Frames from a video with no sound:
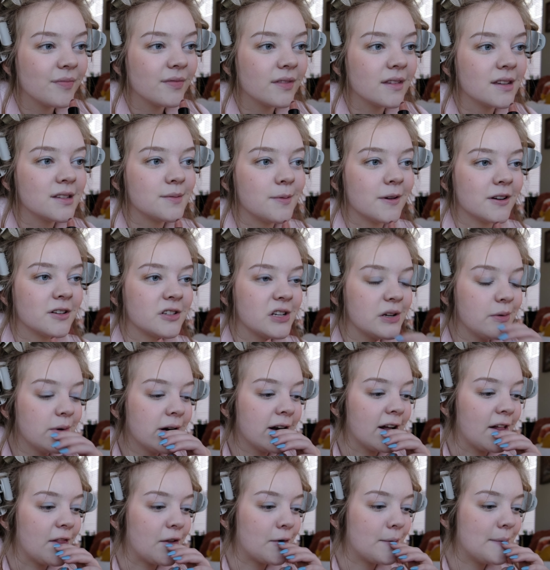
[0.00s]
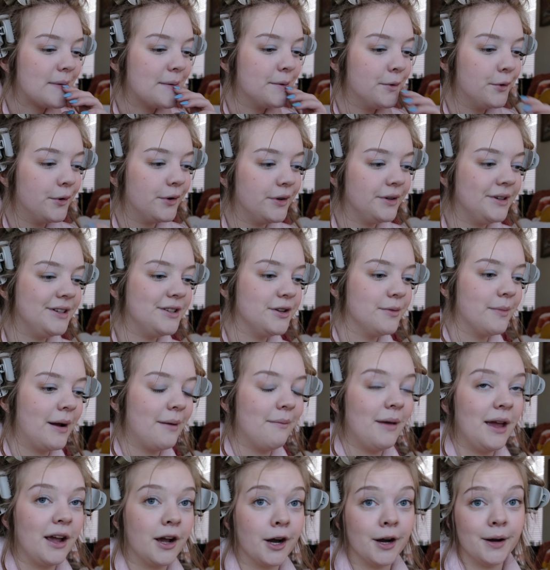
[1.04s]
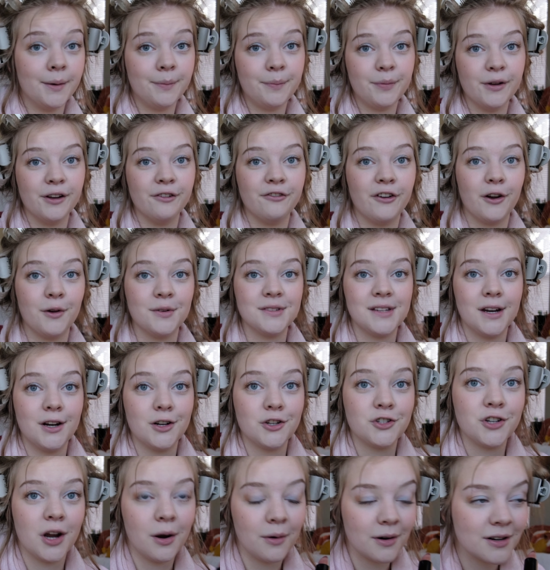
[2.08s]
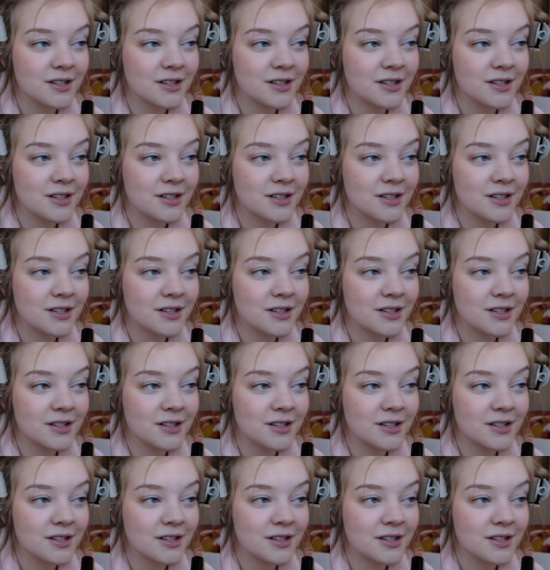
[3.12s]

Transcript: especially when other people would do my makeup if I was in a show or